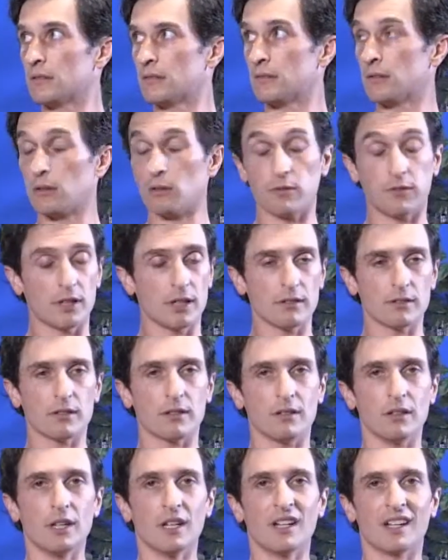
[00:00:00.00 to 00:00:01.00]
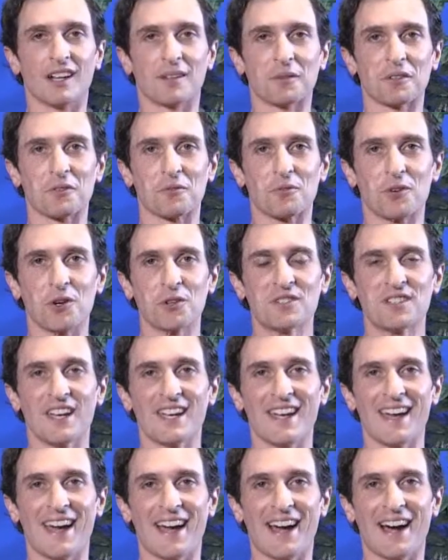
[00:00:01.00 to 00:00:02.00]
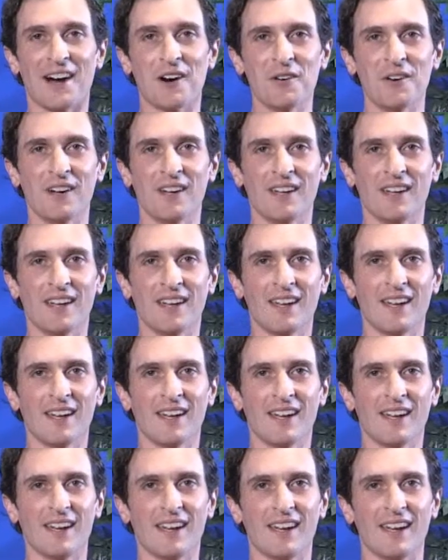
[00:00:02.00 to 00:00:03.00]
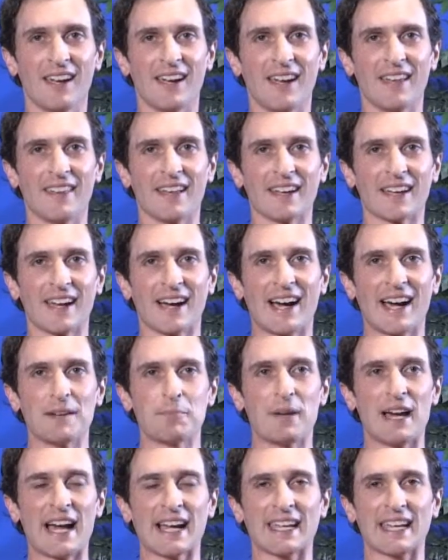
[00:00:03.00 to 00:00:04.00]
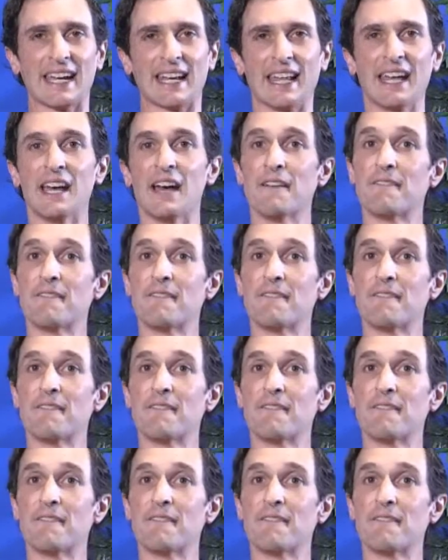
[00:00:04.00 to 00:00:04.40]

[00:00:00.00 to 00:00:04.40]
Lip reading: Hold tight. All right. I'm going to rotate out and then guide back in.